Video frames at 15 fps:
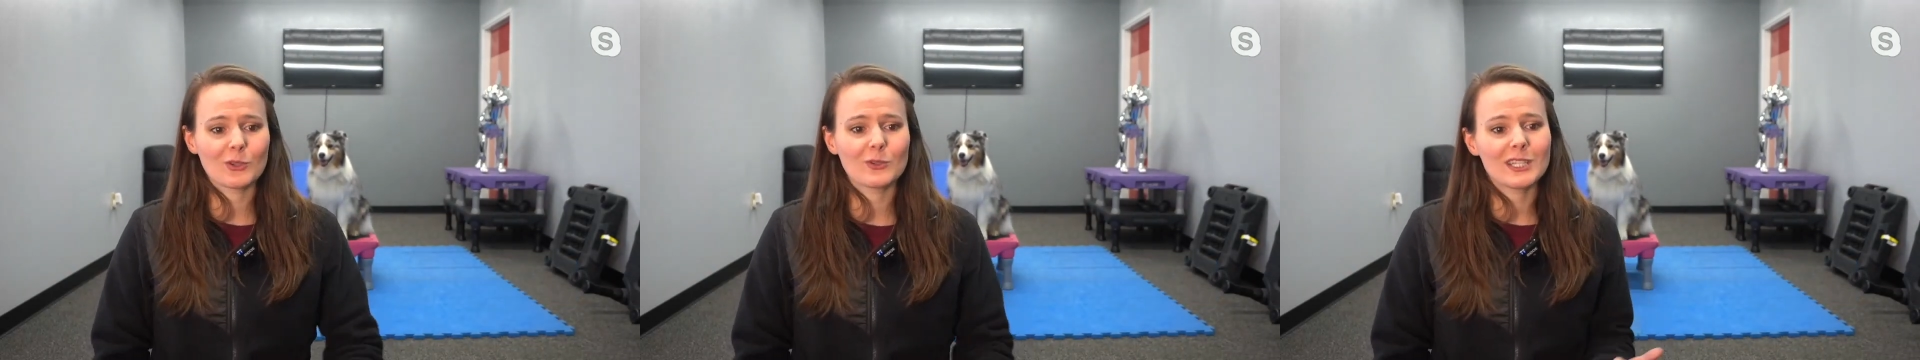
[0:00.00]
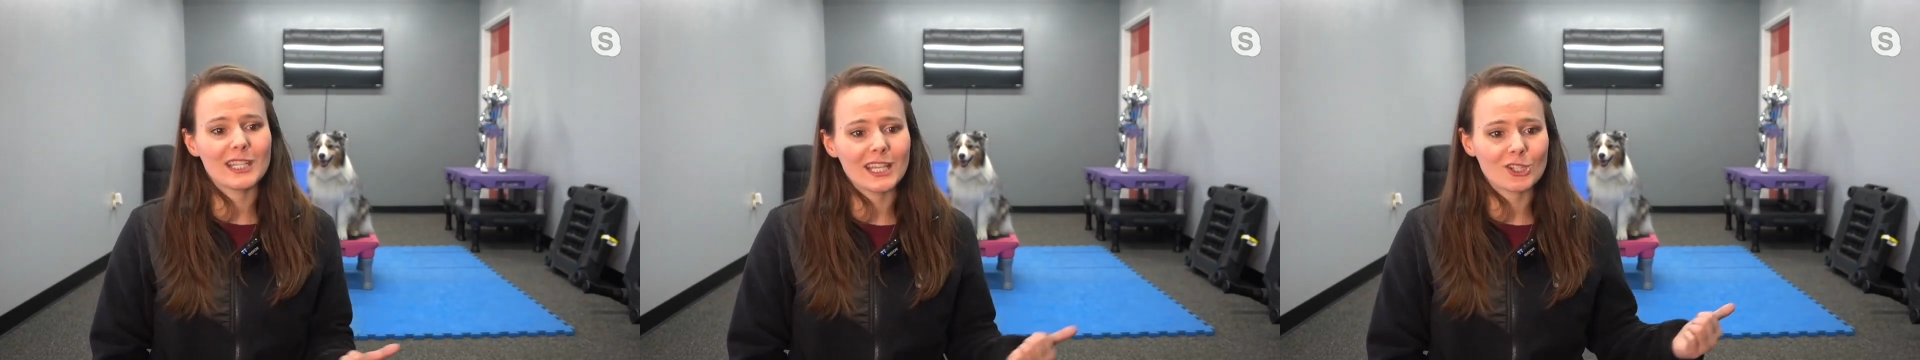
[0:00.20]

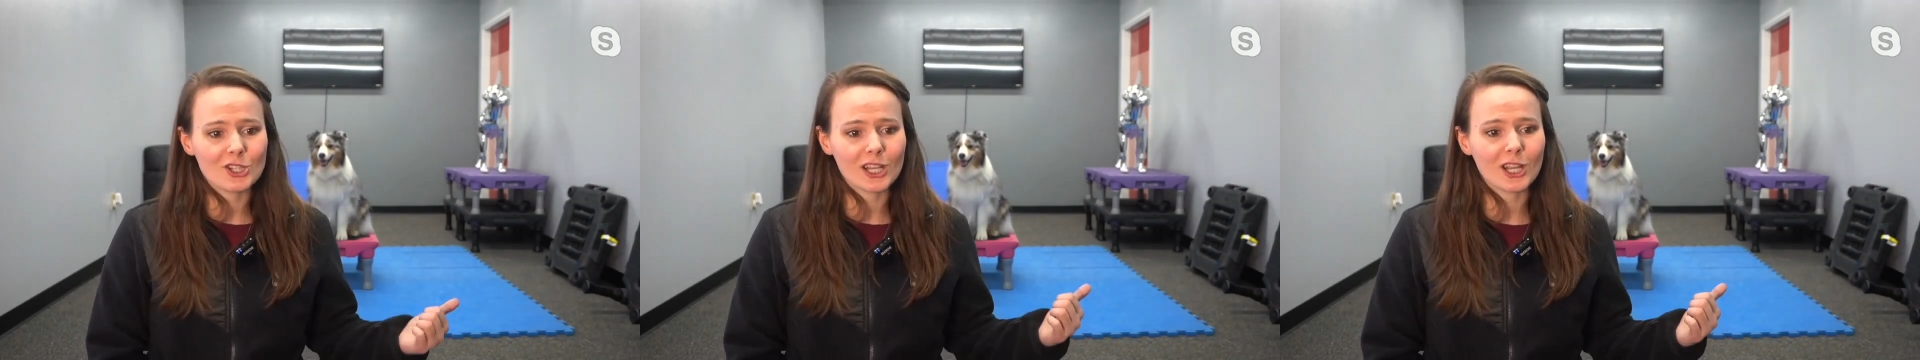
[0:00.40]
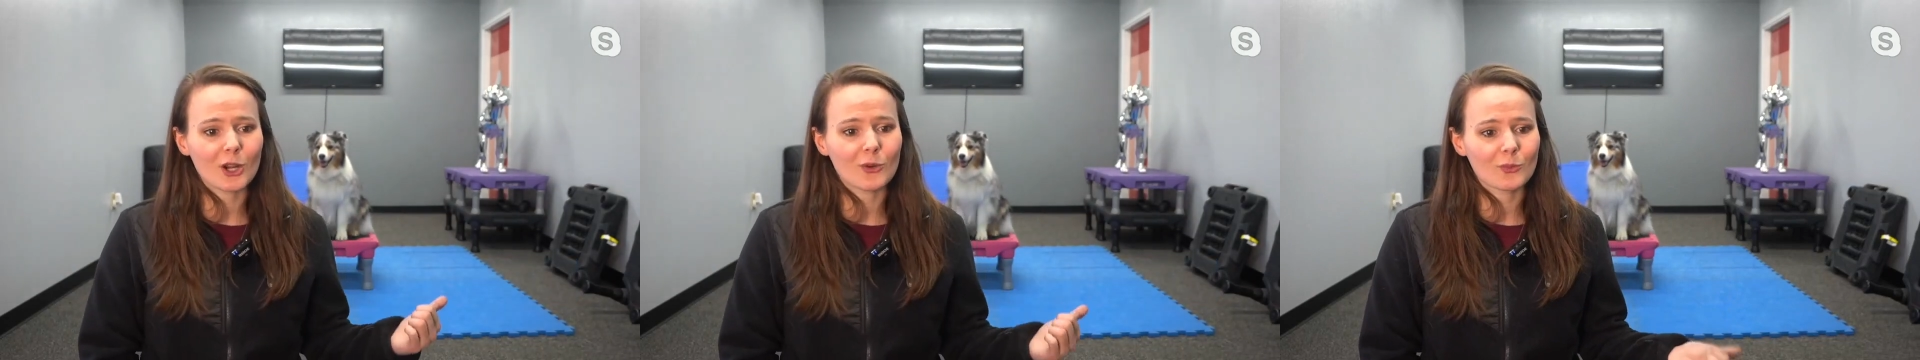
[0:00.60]
So
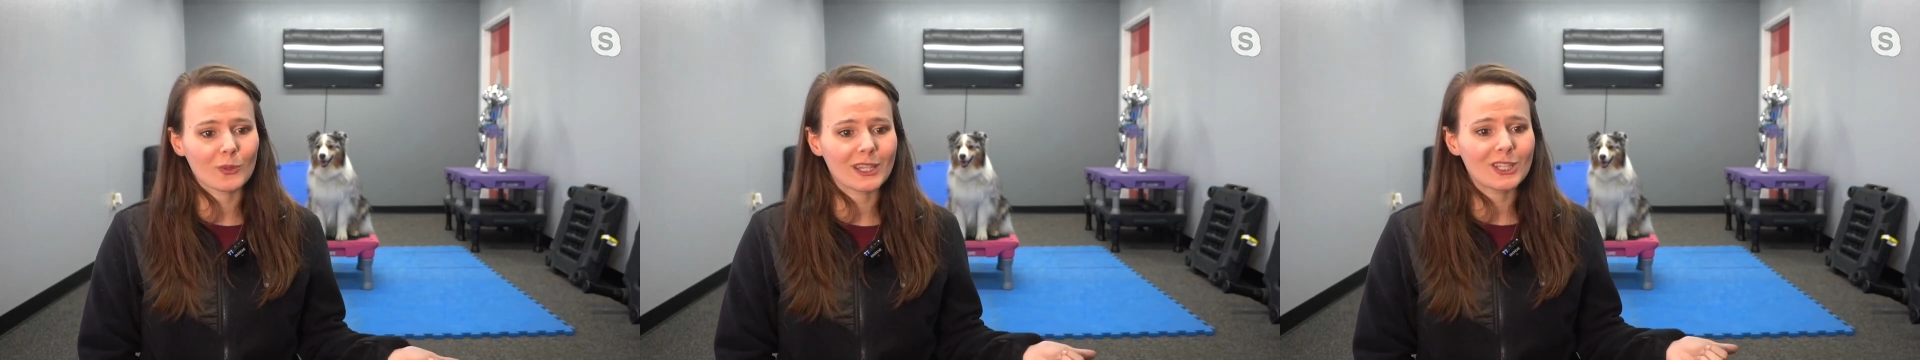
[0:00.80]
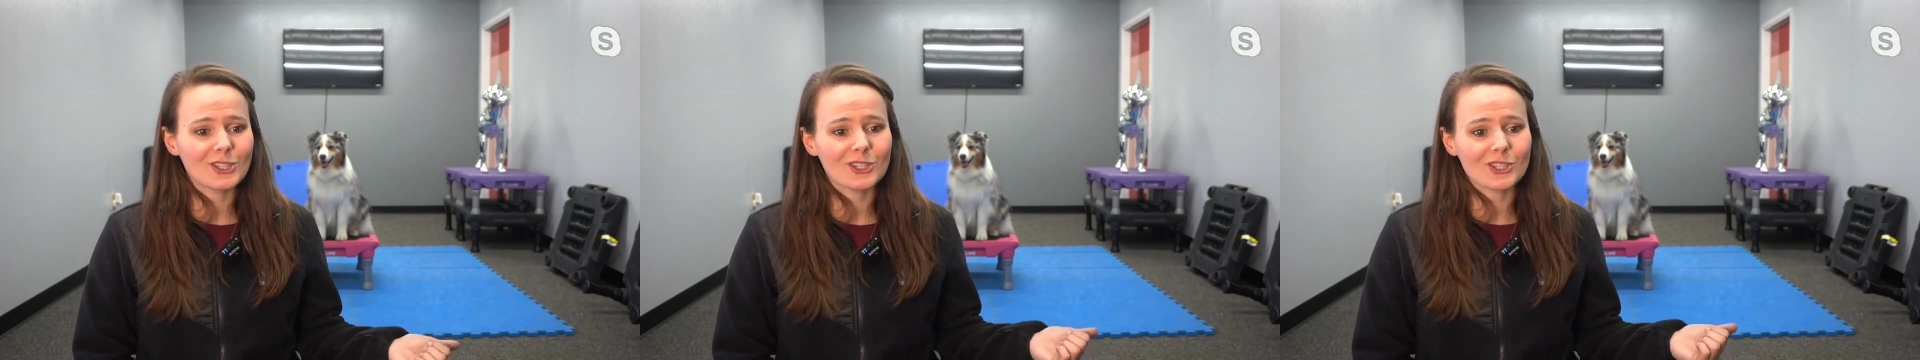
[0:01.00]
teaching a
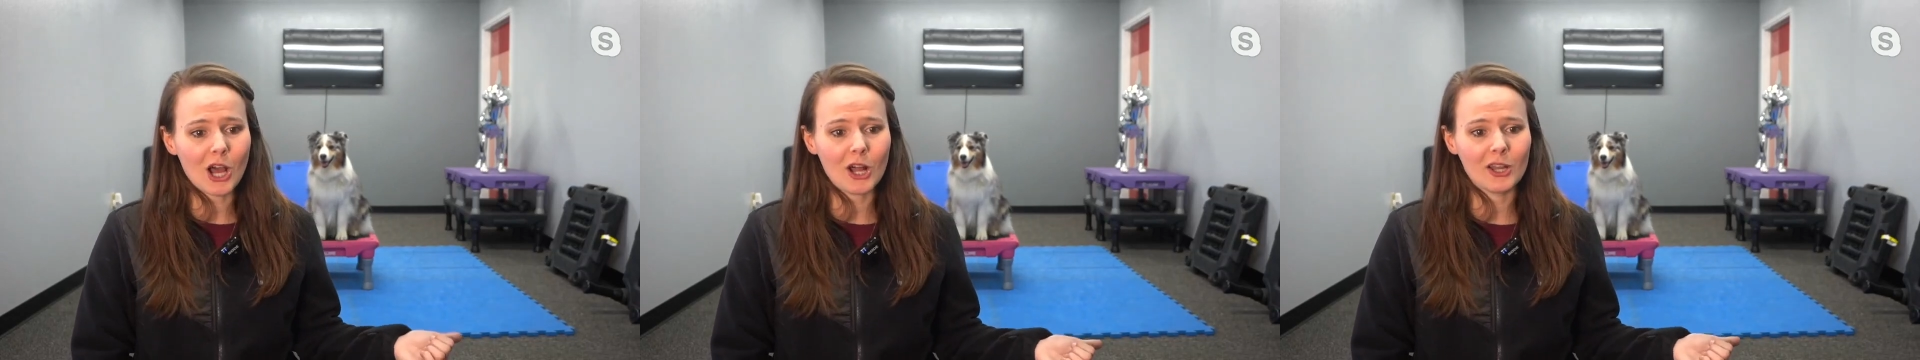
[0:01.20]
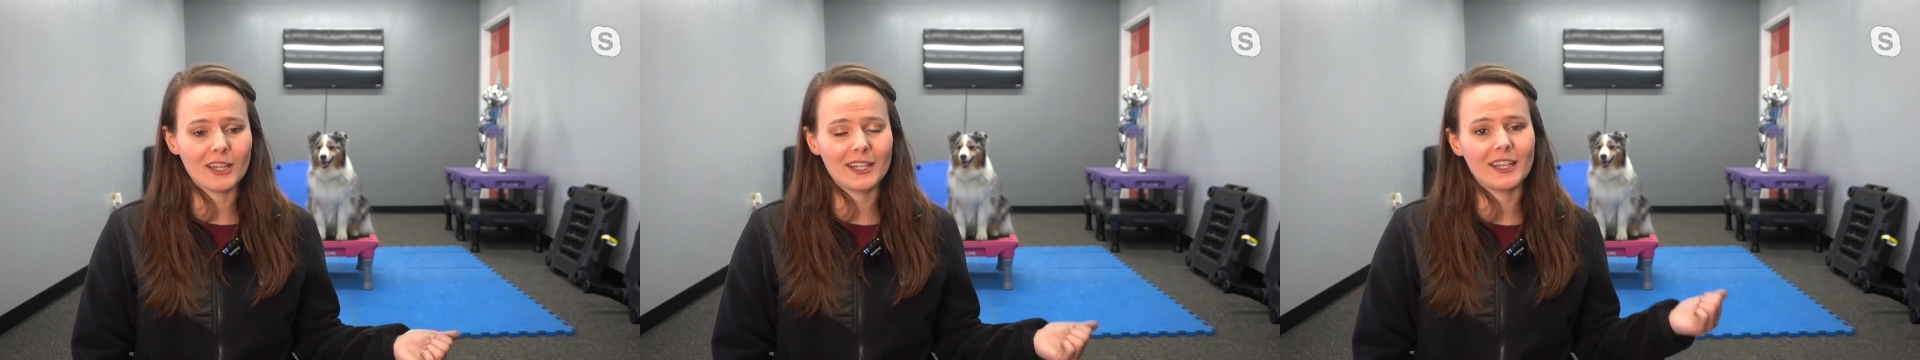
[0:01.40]
really
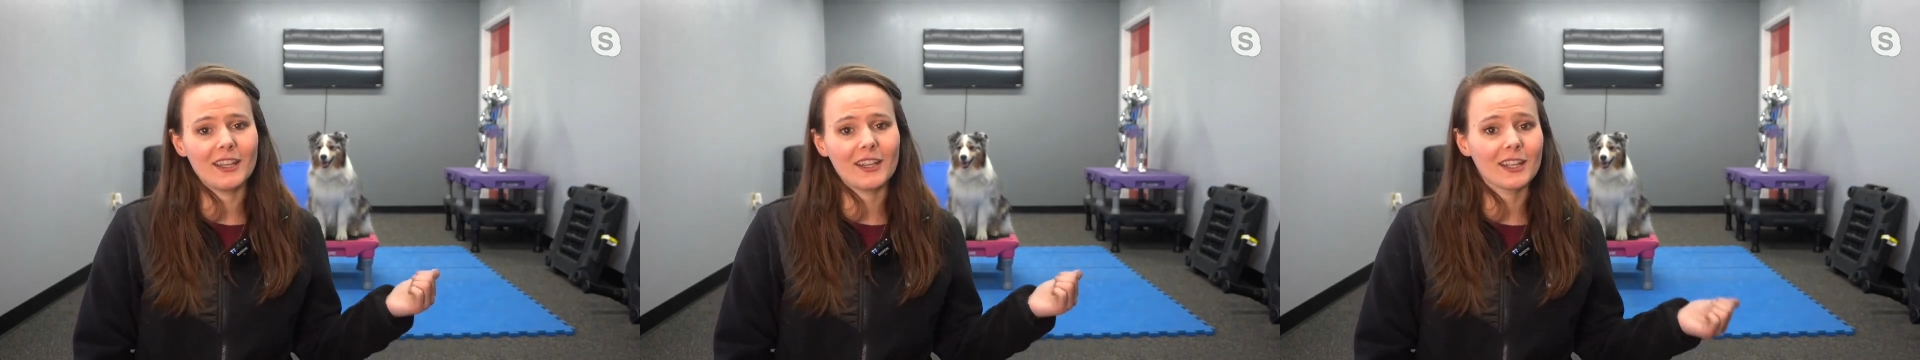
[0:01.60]
solid,